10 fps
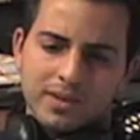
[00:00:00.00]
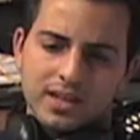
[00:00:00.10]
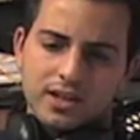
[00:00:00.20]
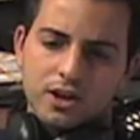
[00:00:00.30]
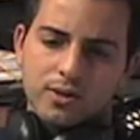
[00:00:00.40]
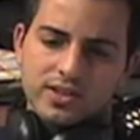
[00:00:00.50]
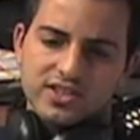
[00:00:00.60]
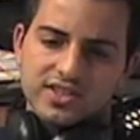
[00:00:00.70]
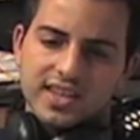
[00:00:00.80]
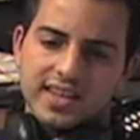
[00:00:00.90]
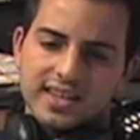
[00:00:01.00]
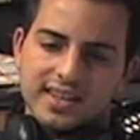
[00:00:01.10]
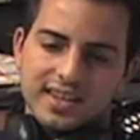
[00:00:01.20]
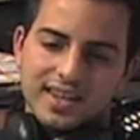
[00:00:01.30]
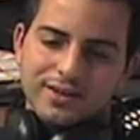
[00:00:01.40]
me to go and see it.
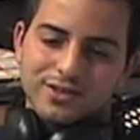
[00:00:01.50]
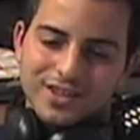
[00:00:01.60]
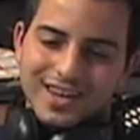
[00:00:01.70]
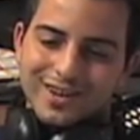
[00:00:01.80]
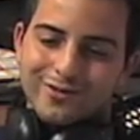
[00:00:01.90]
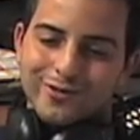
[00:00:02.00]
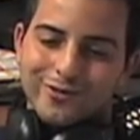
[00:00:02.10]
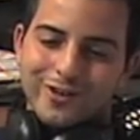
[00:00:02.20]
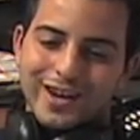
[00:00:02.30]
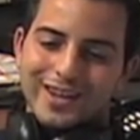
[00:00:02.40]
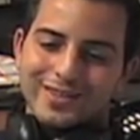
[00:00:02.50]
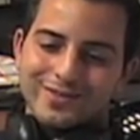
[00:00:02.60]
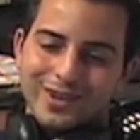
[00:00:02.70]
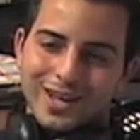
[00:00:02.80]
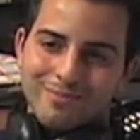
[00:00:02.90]
I was kind of afraid
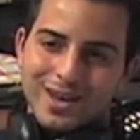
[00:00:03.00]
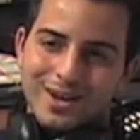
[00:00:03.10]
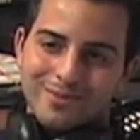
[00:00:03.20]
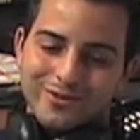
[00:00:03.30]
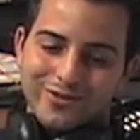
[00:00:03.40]
when I met him the